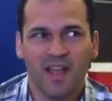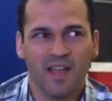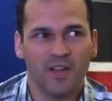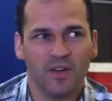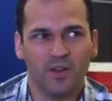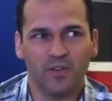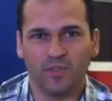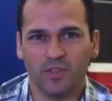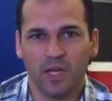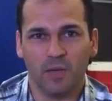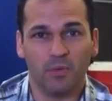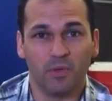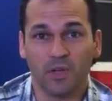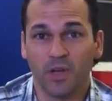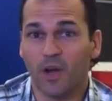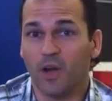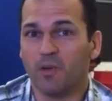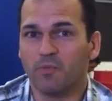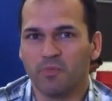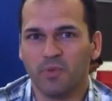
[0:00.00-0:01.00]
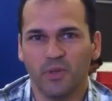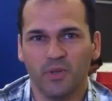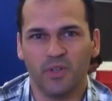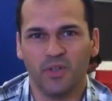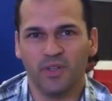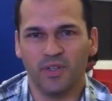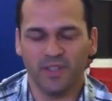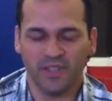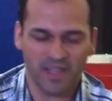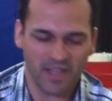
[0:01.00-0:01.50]
You know, double guard
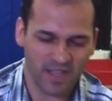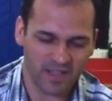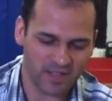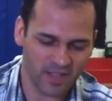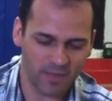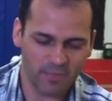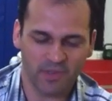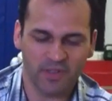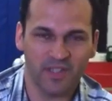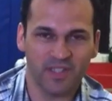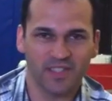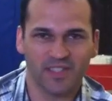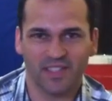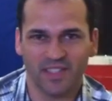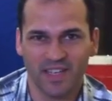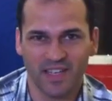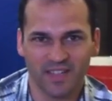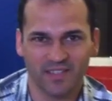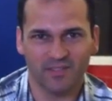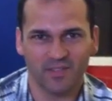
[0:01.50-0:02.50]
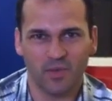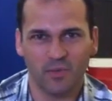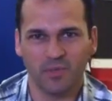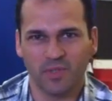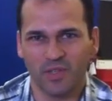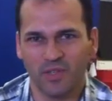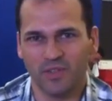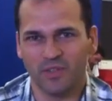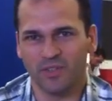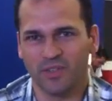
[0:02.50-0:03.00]
pull, and they end up in this, like,
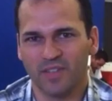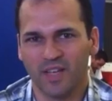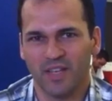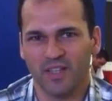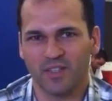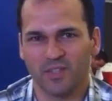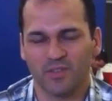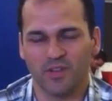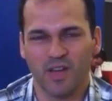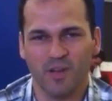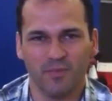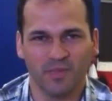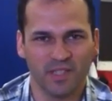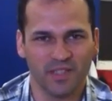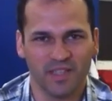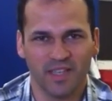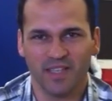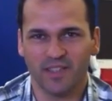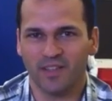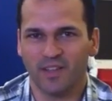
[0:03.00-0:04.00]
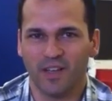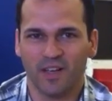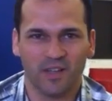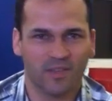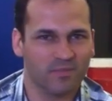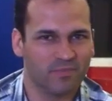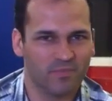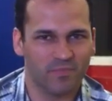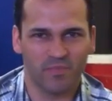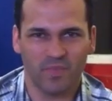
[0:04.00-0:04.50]
you know, kind of scrambly leg lock,
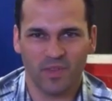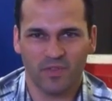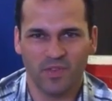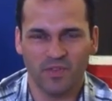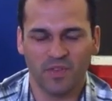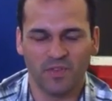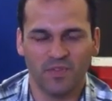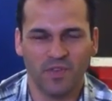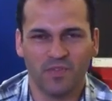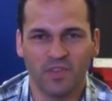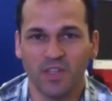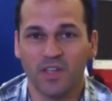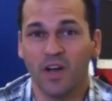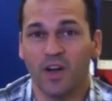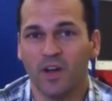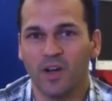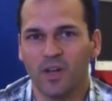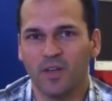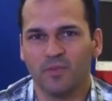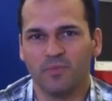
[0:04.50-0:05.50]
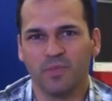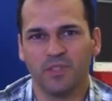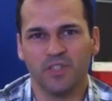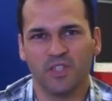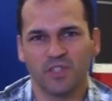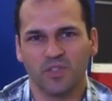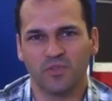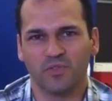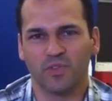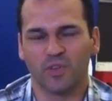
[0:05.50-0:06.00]
50-50 guard
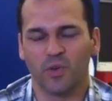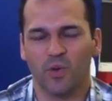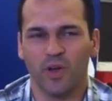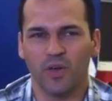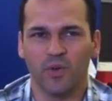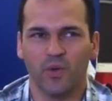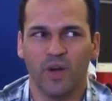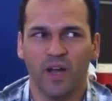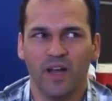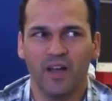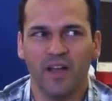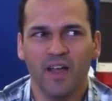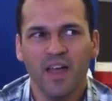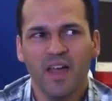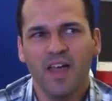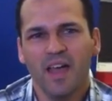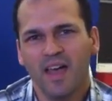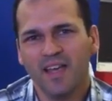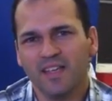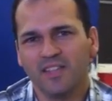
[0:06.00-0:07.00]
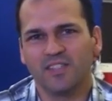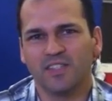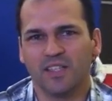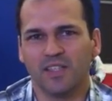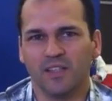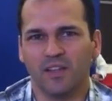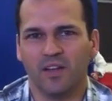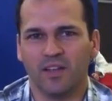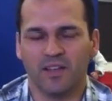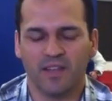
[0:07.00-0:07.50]
position for quite a while. And you
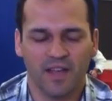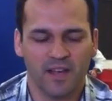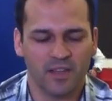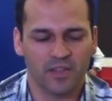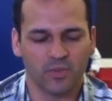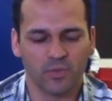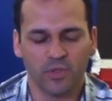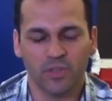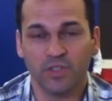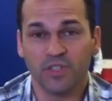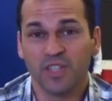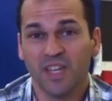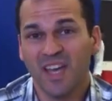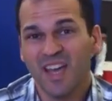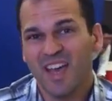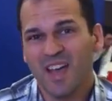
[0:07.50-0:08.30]
see a lot of that at the Worlds.